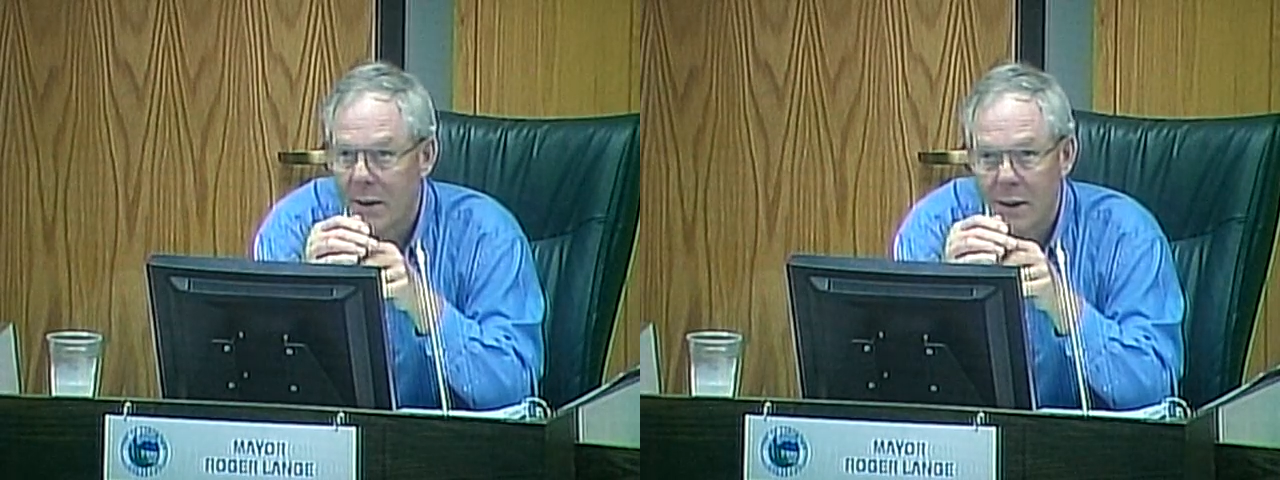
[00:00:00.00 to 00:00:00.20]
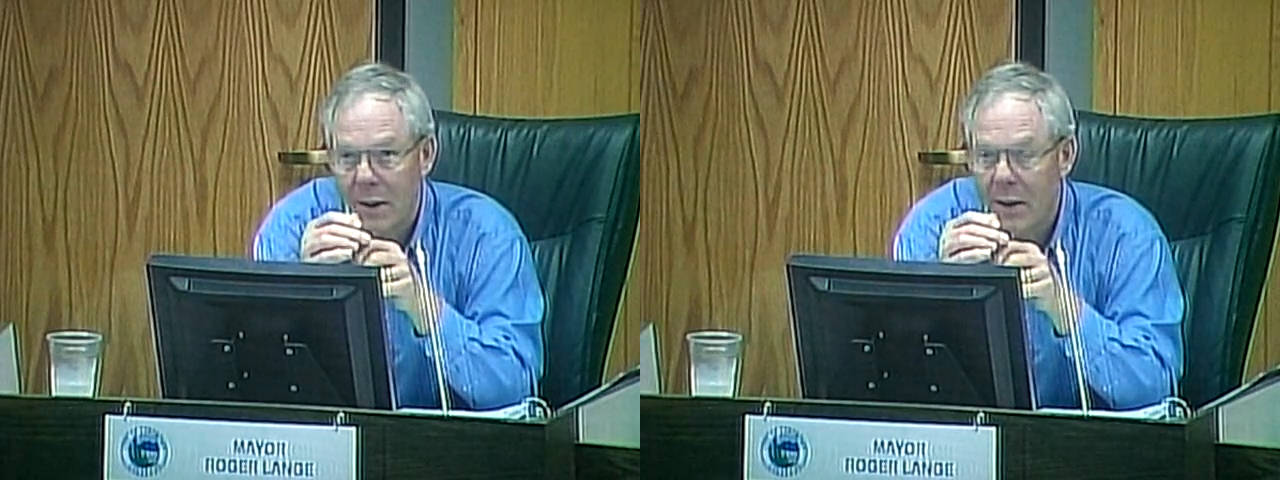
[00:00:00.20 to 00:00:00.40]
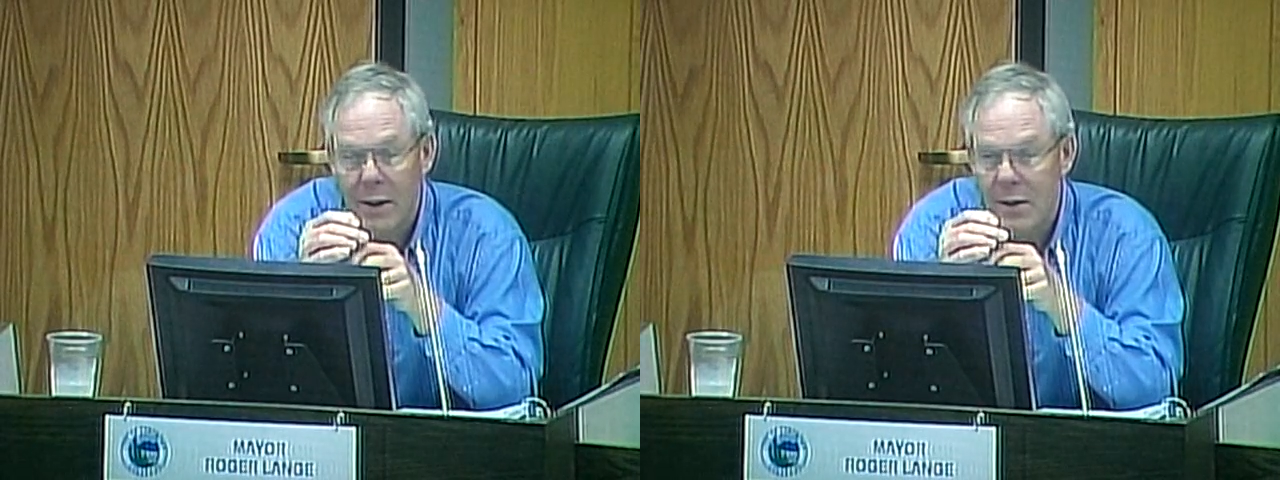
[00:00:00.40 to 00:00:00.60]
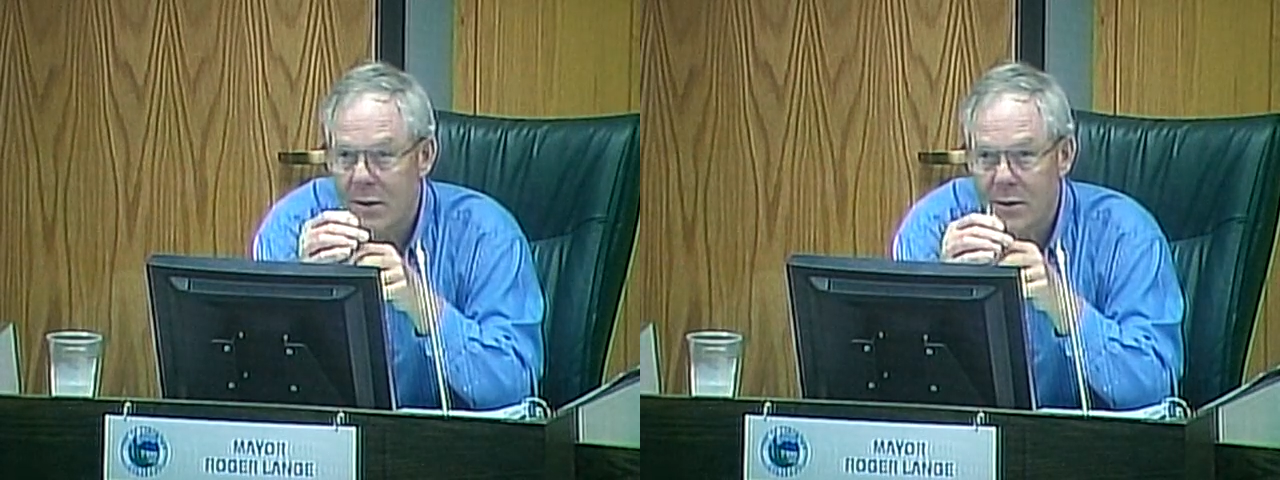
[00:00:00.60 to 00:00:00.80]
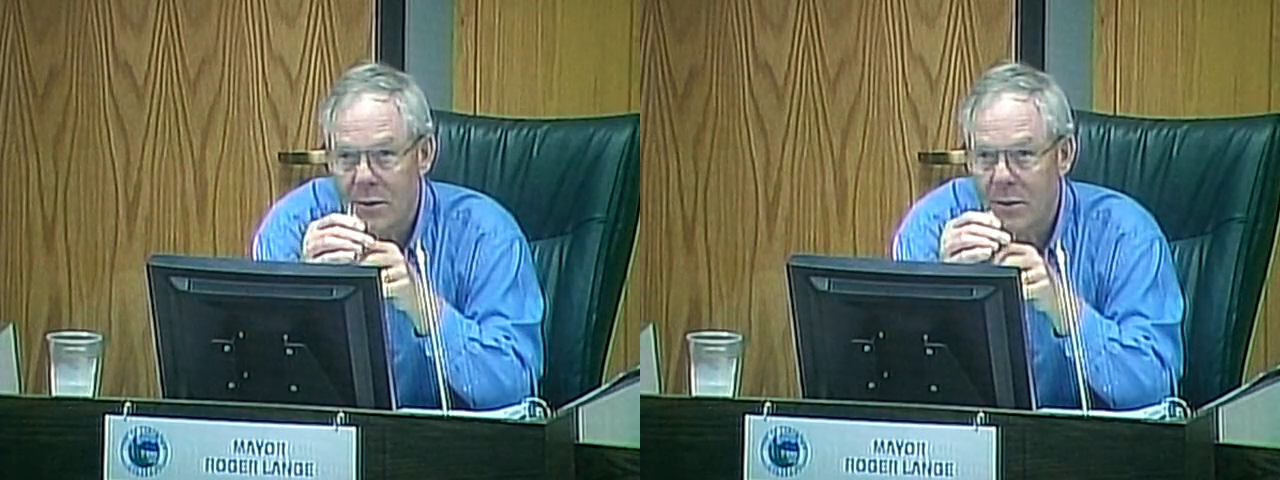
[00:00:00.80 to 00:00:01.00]
I
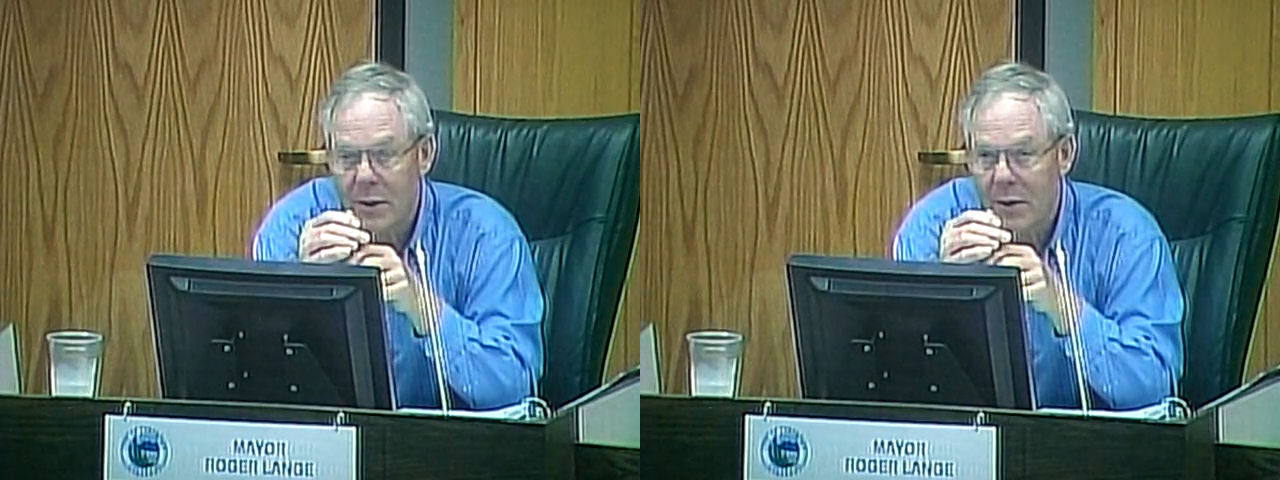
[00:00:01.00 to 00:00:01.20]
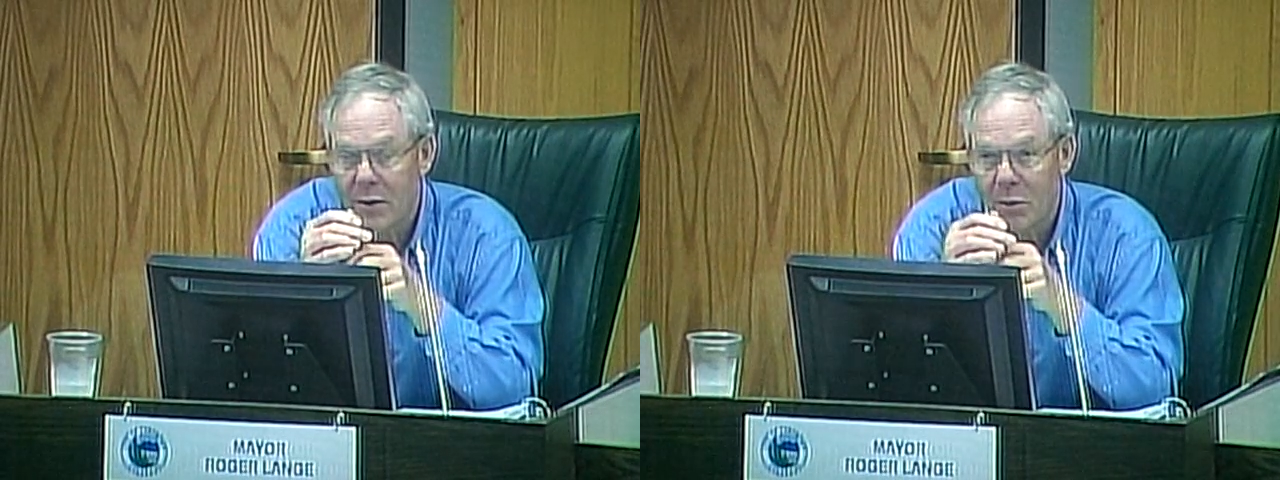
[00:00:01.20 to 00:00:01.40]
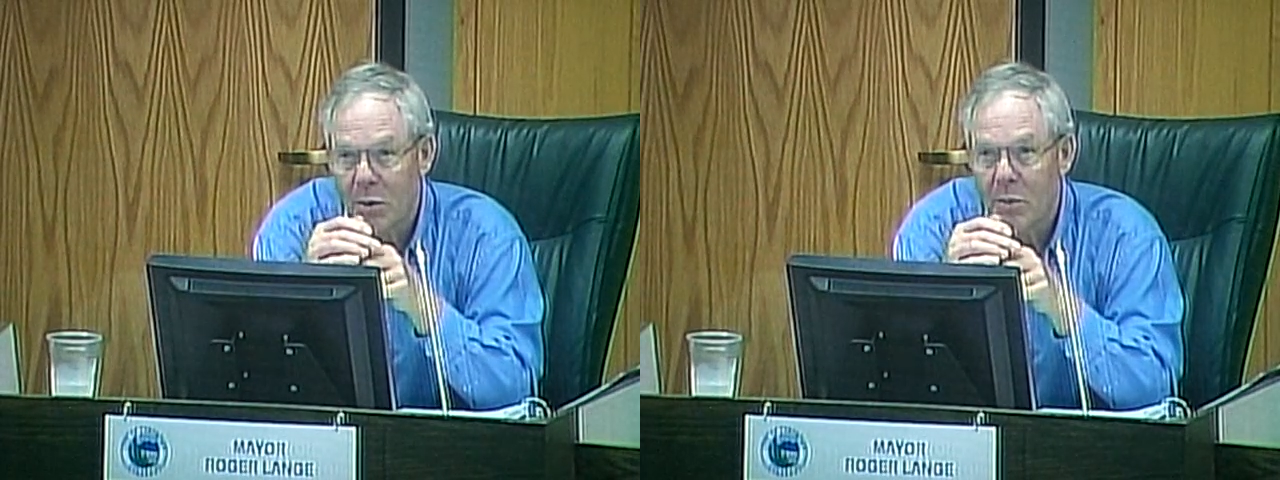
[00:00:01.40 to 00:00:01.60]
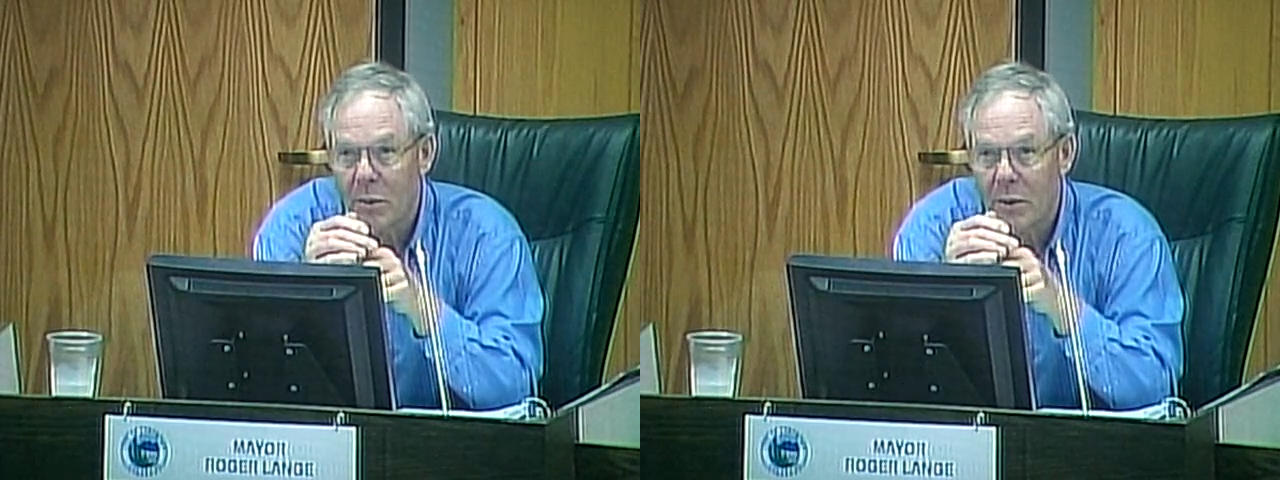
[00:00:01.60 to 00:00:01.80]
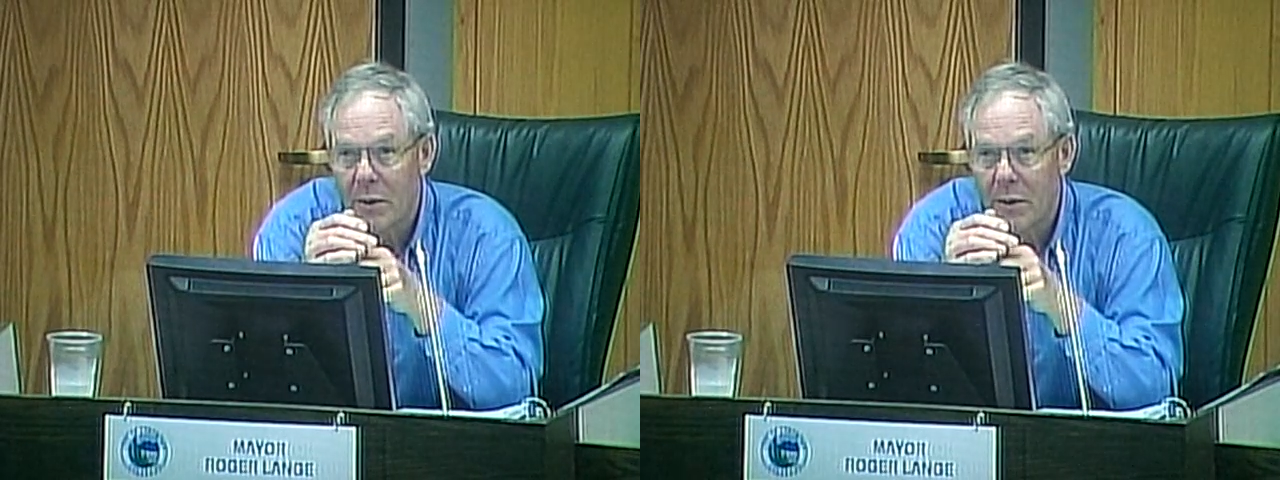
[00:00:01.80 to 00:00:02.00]
just don't think it's
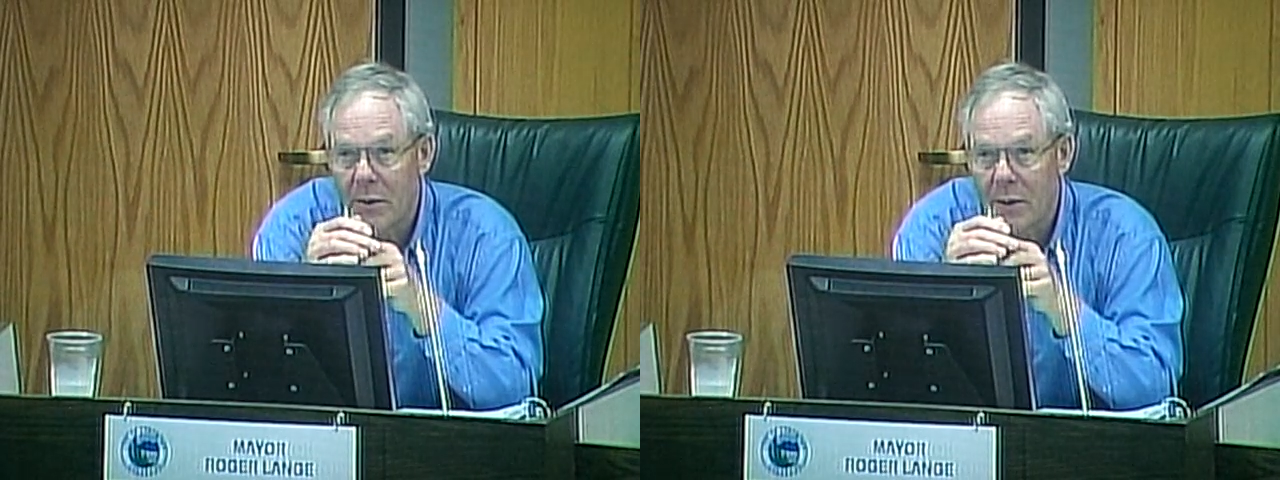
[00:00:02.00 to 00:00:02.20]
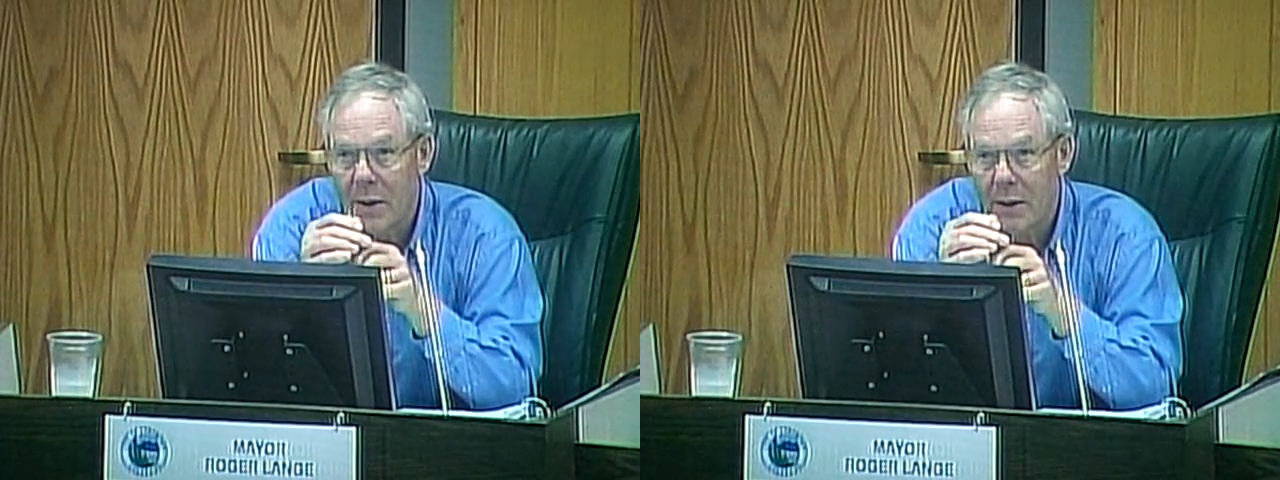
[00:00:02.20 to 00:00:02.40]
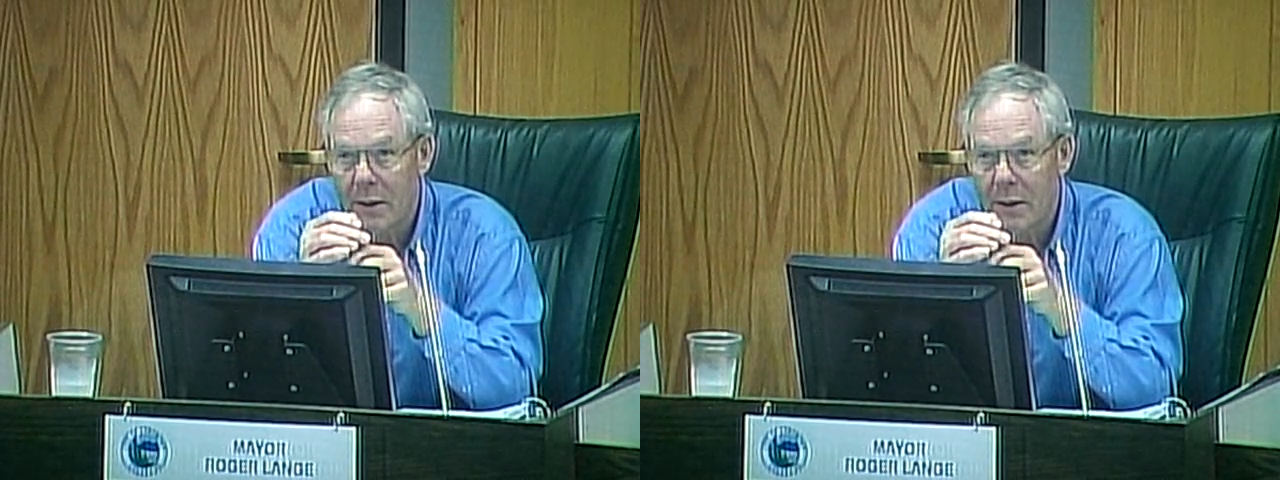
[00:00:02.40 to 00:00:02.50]
appropriate to do that.